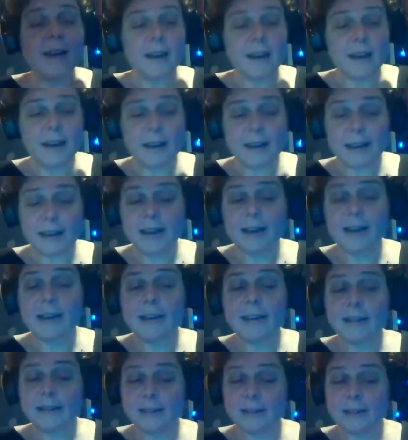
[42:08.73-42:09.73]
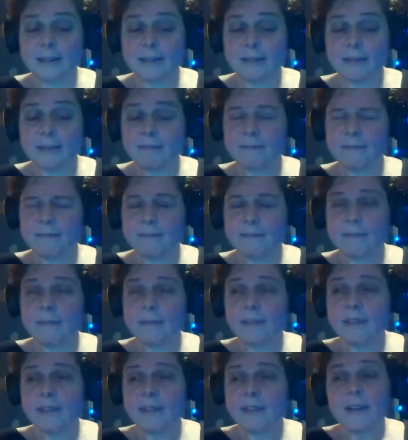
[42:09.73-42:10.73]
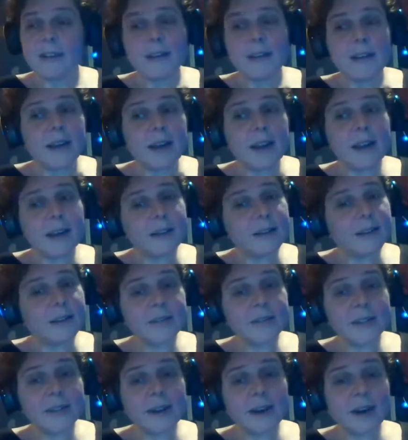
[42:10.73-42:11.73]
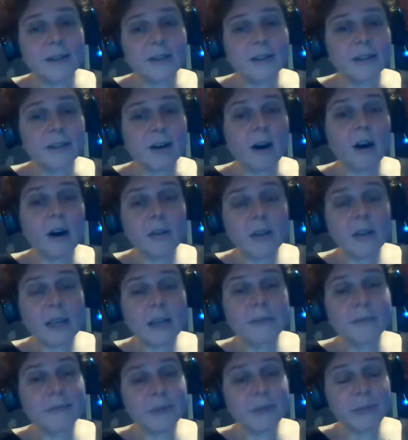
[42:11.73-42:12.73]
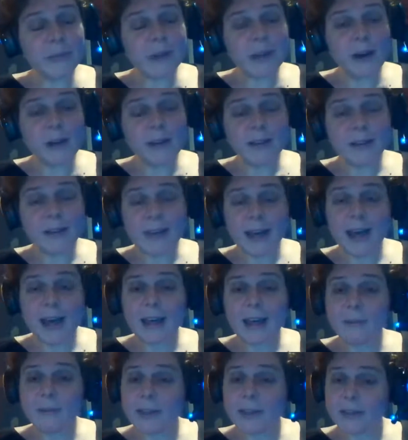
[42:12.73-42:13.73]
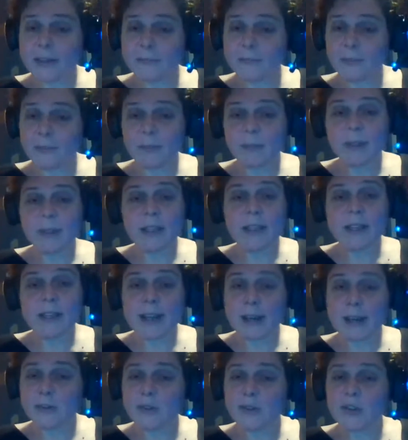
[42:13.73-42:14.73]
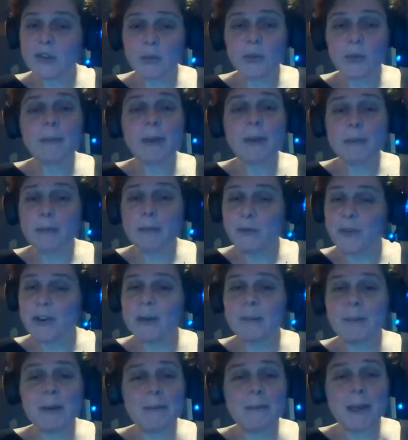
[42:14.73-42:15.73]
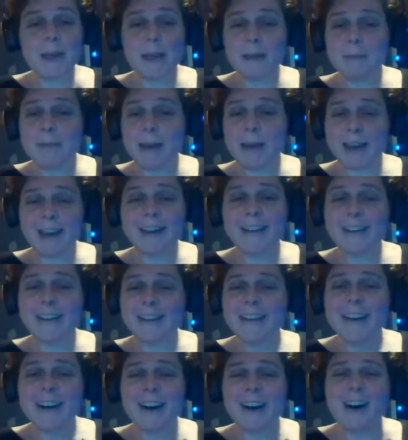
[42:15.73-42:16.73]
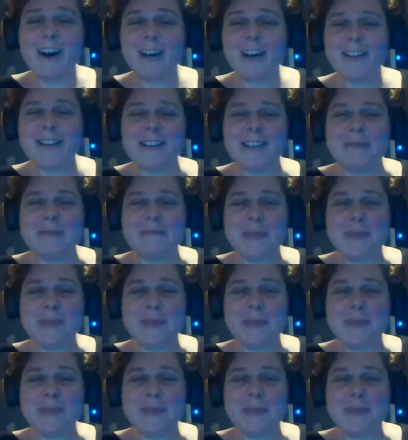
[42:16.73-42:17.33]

It is. And including also all in between all of that, we can formally announce there will be a movie to be being made. In